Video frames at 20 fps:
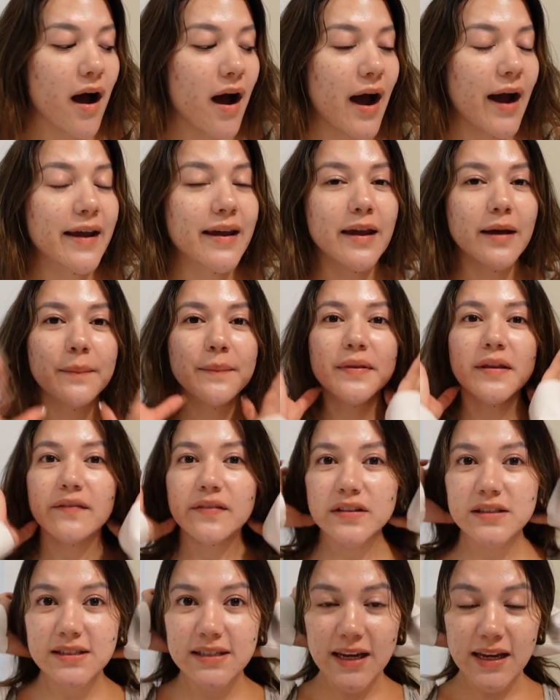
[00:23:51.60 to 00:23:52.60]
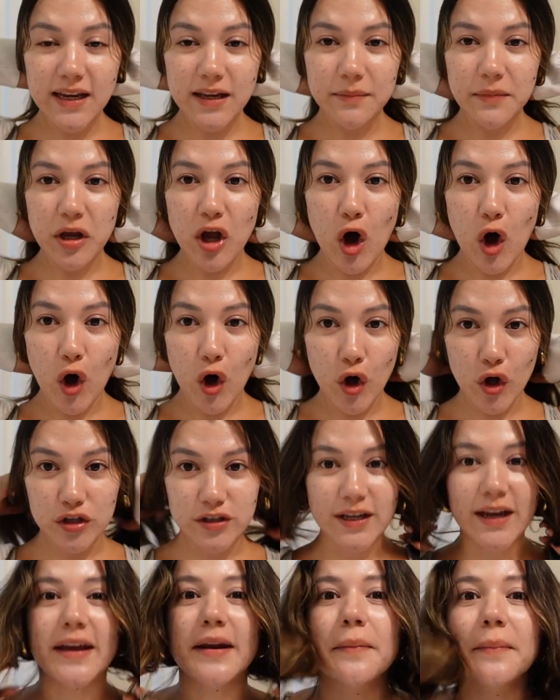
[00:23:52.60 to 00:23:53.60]
I can't believe it's taken me all
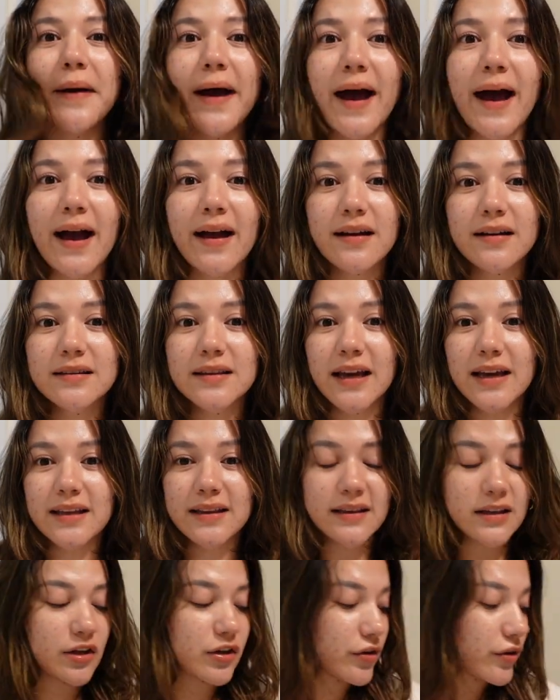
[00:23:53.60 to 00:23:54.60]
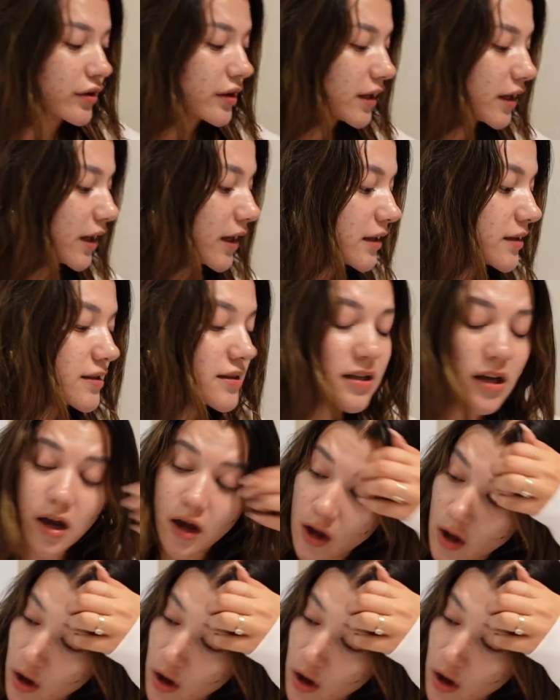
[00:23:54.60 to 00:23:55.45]
day to pack. Like literally it's